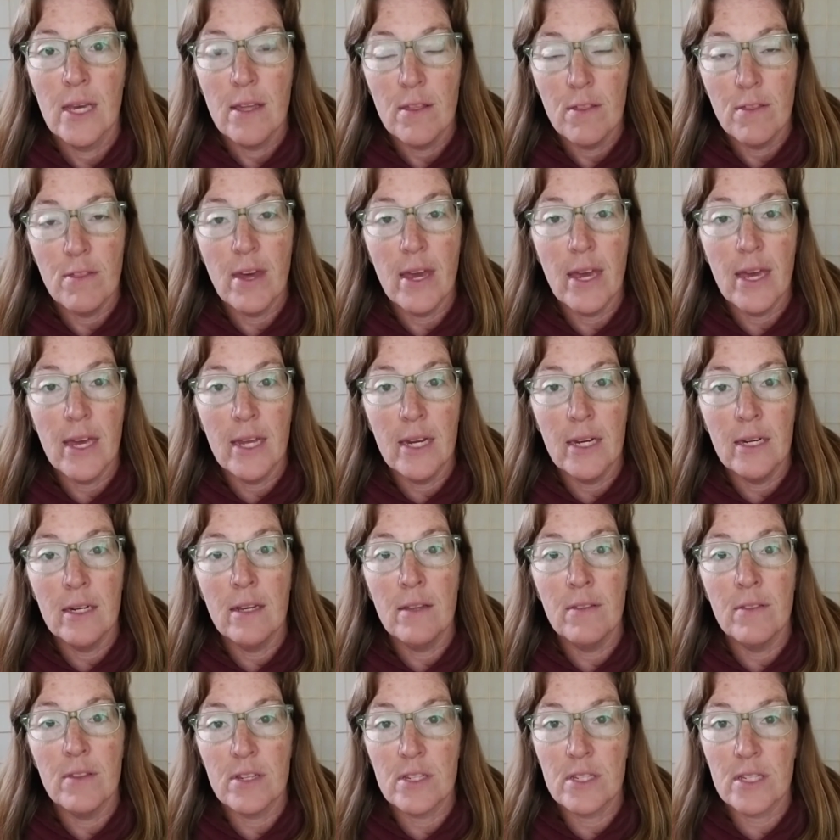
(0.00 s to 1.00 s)
Then
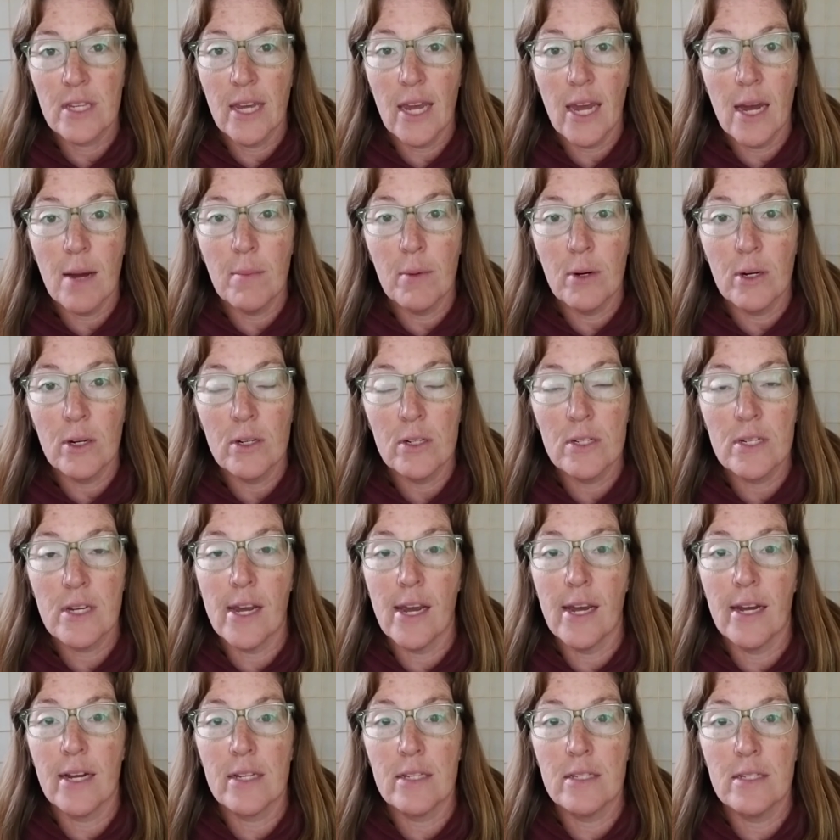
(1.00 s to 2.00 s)
the scammer
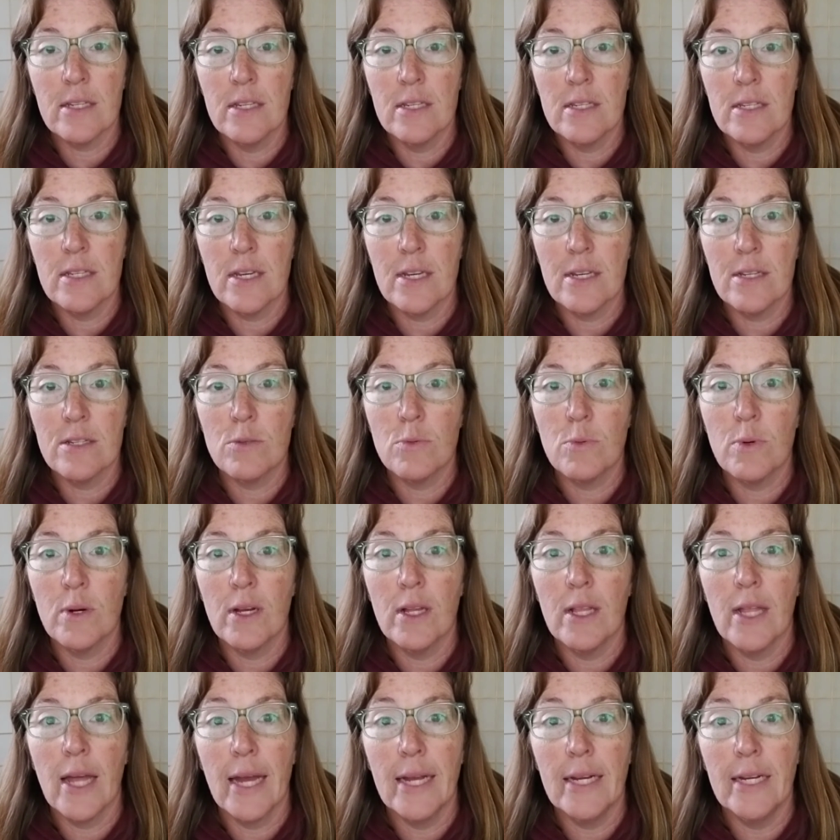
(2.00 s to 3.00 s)
texts and says,
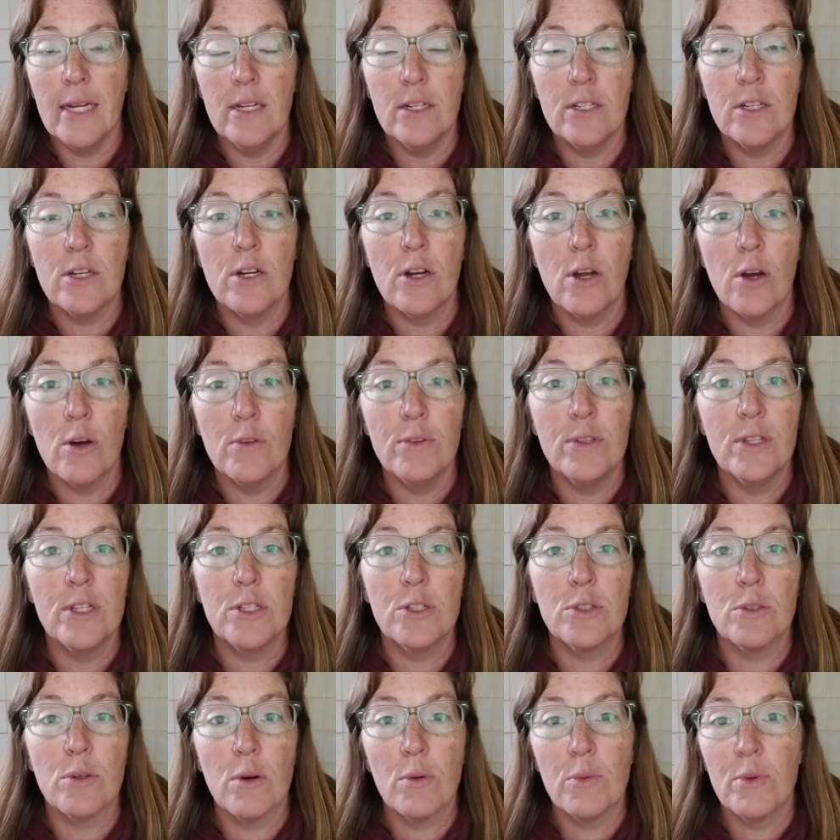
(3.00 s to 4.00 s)
"Well, I need to know that
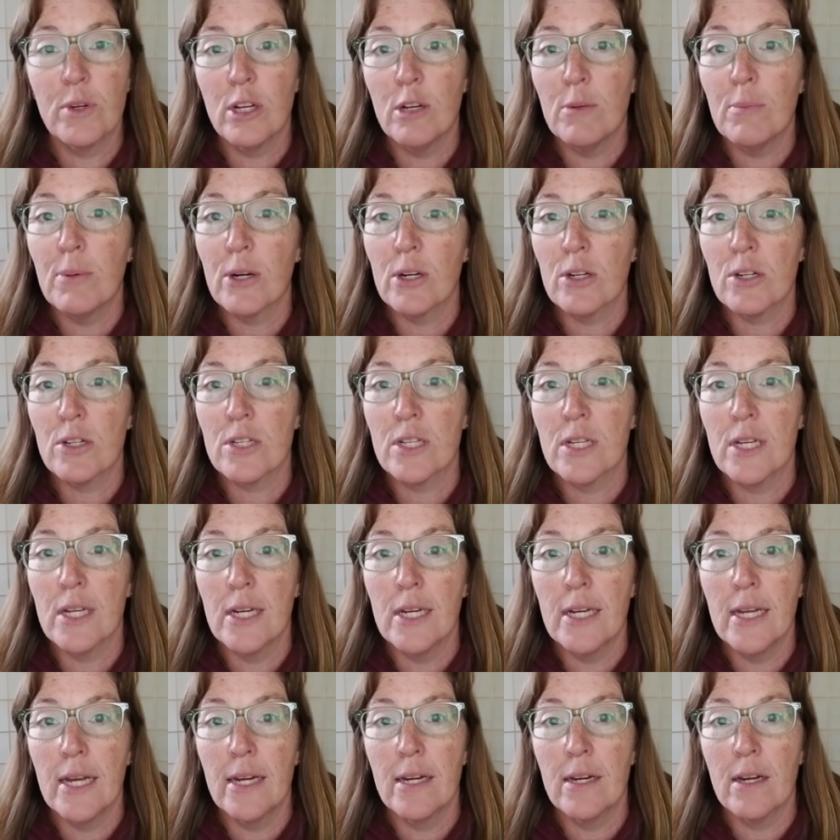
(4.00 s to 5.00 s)
you're a real
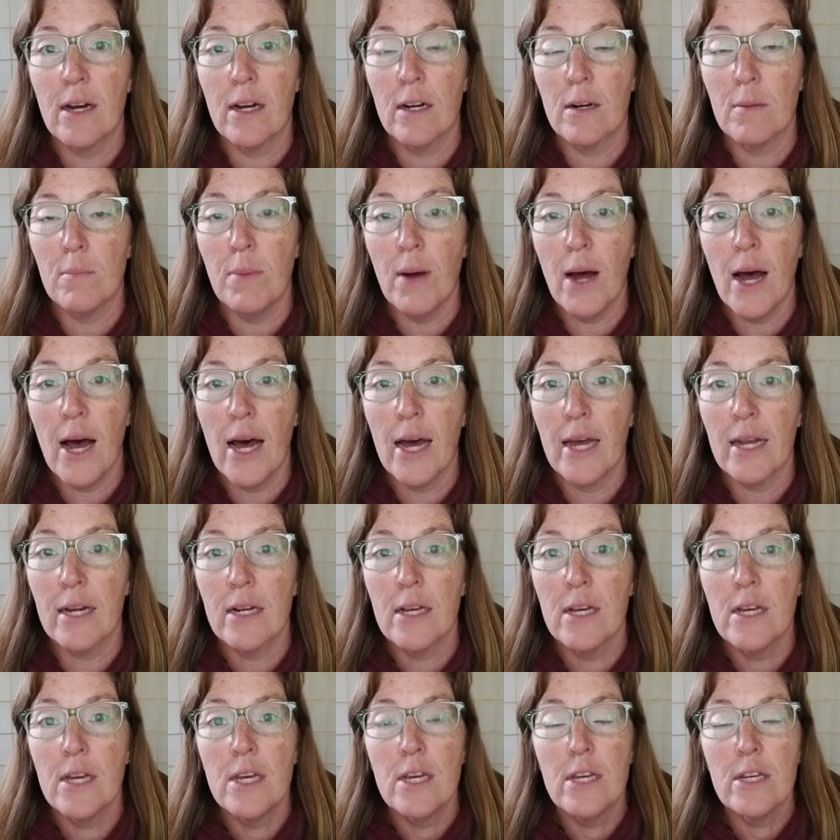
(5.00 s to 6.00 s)
person and not a bot,
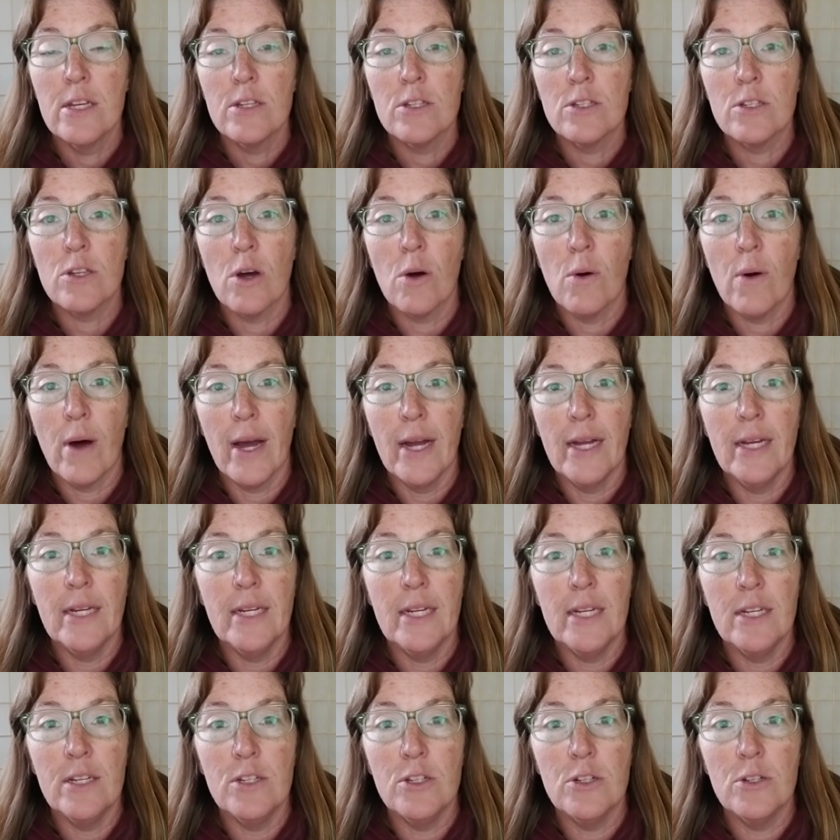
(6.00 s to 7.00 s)
so I
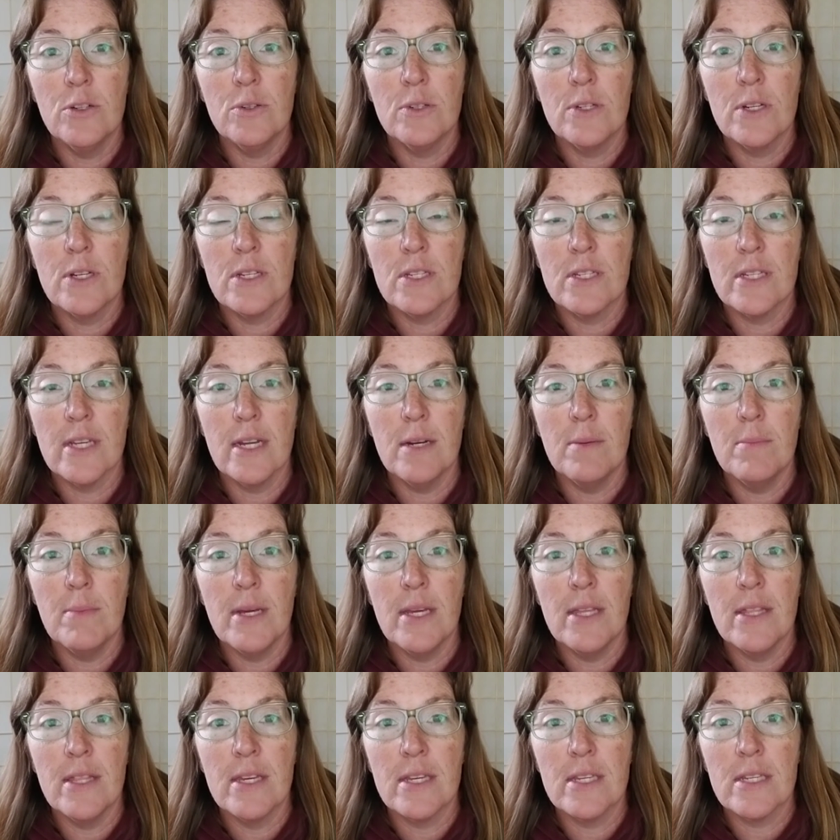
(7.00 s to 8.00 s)
need you to send
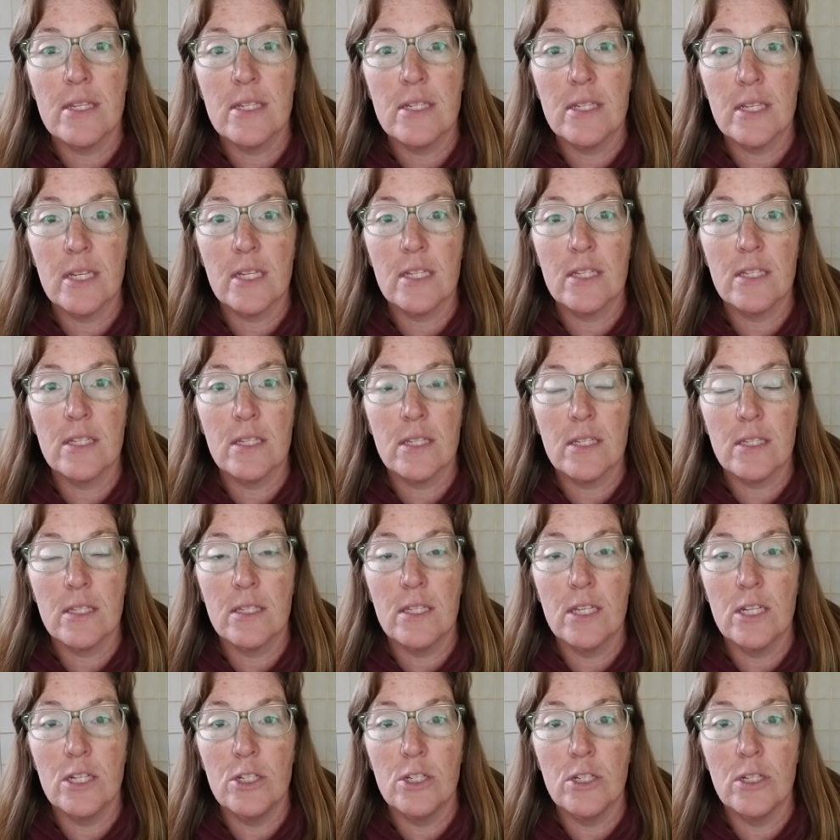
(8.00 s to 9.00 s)
me this
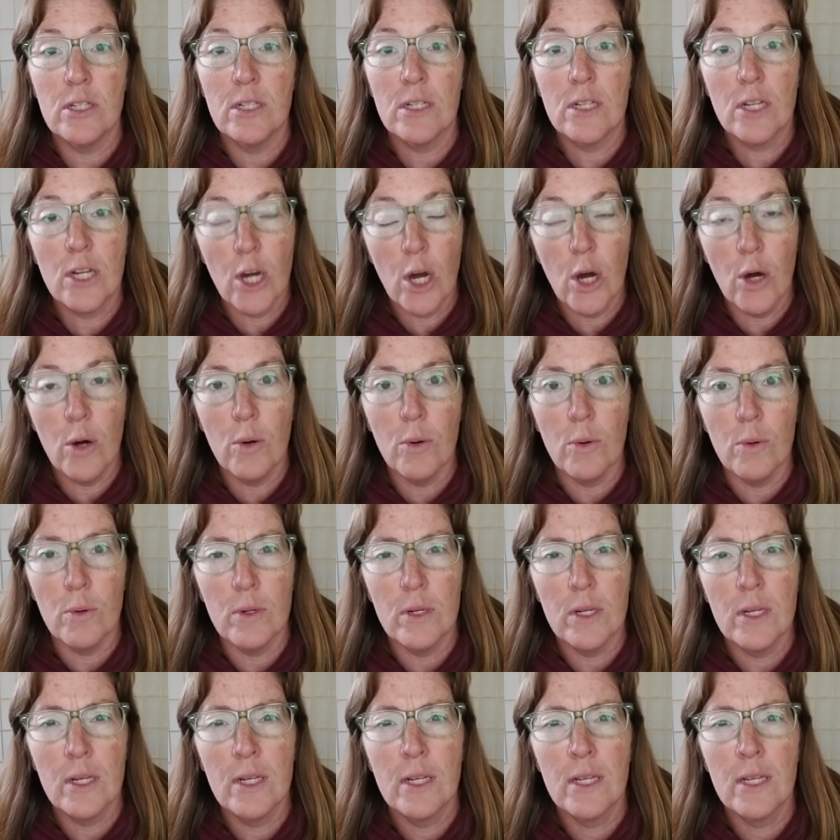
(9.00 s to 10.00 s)
6-digit code."